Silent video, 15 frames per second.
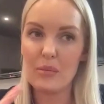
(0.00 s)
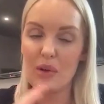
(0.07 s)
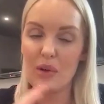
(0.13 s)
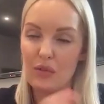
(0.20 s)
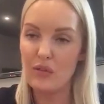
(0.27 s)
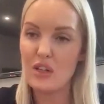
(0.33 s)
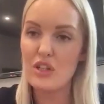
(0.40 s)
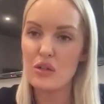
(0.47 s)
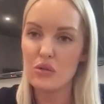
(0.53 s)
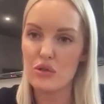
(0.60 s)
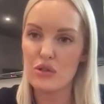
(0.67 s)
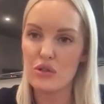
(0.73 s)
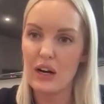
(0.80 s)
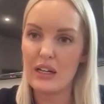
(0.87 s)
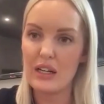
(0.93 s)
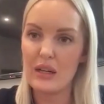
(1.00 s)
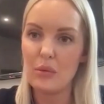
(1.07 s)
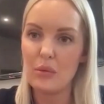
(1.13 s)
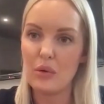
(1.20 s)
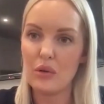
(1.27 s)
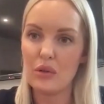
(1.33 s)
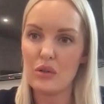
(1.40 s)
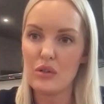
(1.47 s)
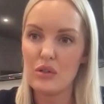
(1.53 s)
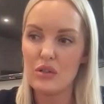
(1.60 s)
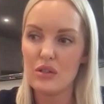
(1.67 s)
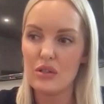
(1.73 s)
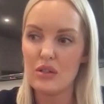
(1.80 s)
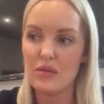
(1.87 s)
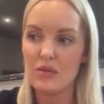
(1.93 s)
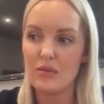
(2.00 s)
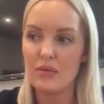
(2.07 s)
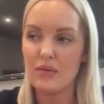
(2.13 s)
original training was,